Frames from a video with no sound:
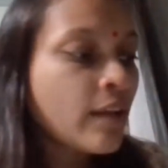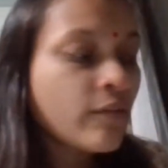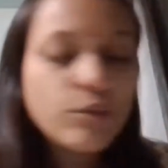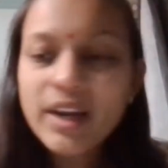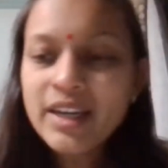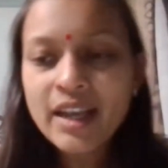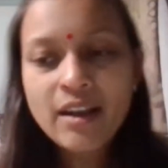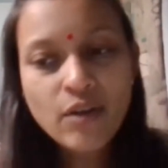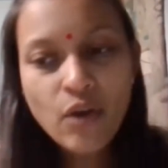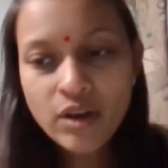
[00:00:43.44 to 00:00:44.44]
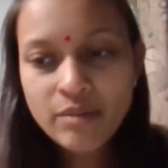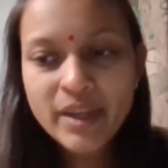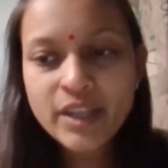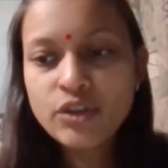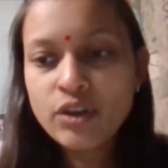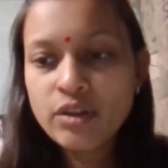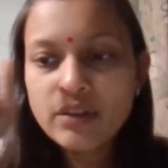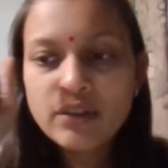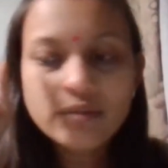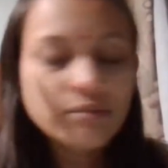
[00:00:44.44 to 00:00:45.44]
You can take a call based on
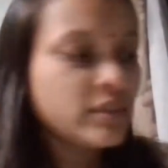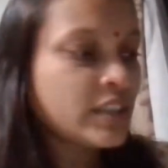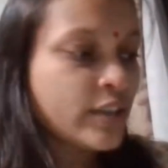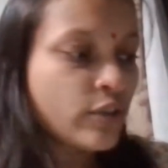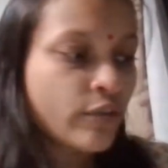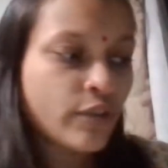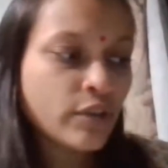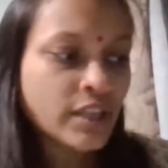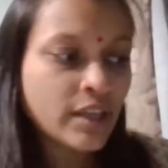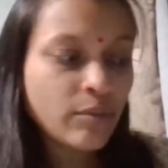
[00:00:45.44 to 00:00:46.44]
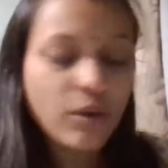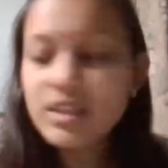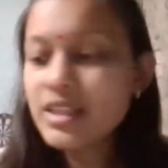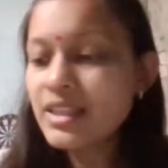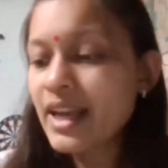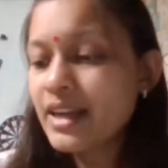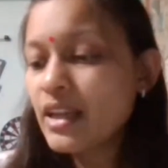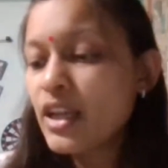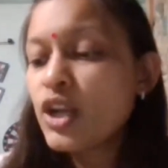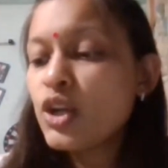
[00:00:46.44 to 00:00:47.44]
the size of your seed balls that
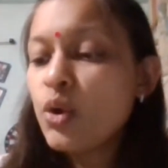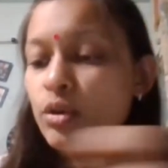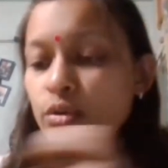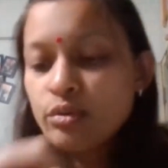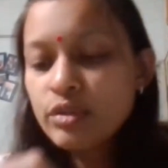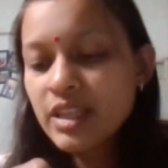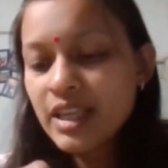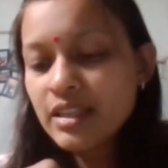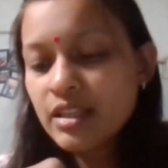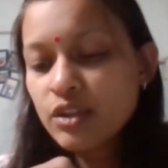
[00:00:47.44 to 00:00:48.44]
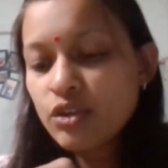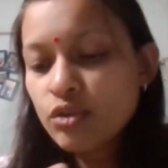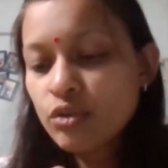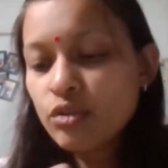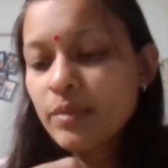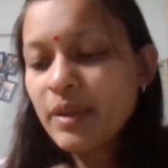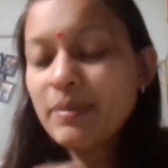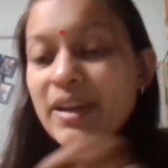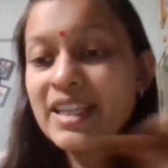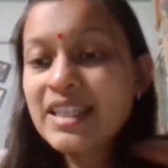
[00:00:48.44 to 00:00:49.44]
no 2 seeds should be
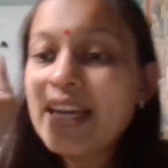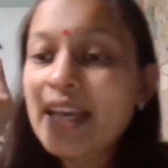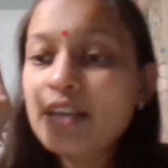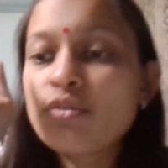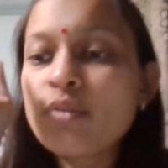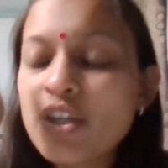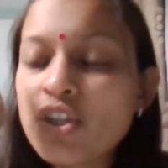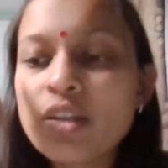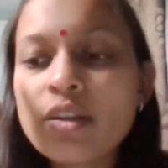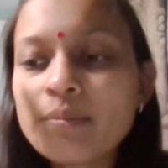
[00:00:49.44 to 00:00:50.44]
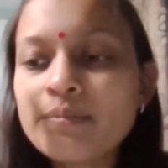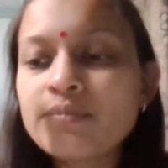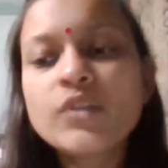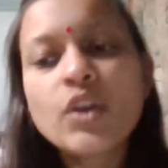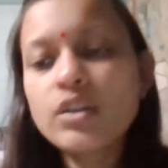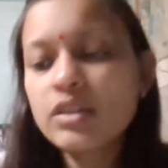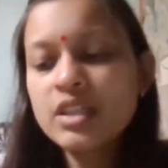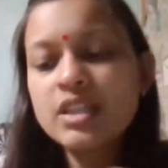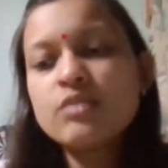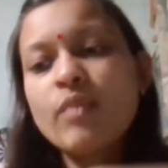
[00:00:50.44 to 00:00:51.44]
placed next to each other.
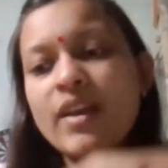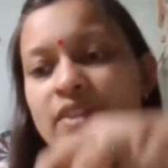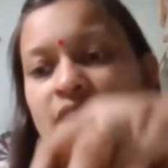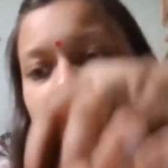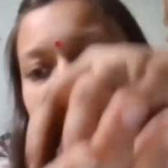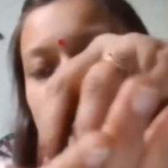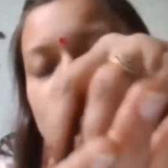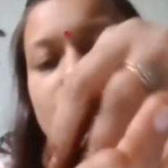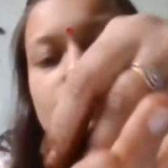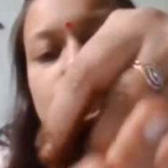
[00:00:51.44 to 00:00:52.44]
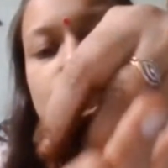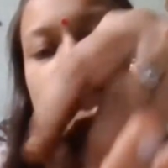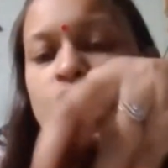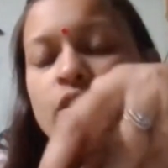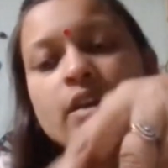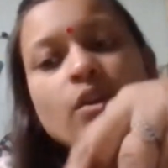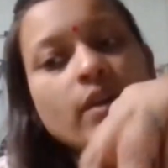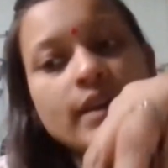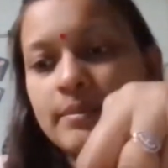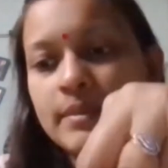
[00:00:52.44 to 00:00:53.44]
This is one thing that you have to ensure at all
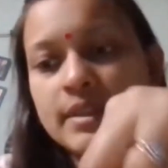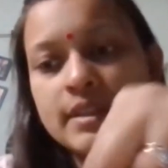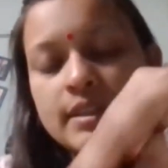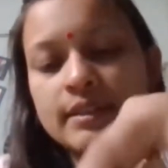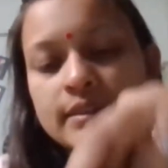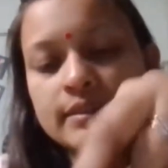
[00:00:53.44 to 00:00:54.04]
times.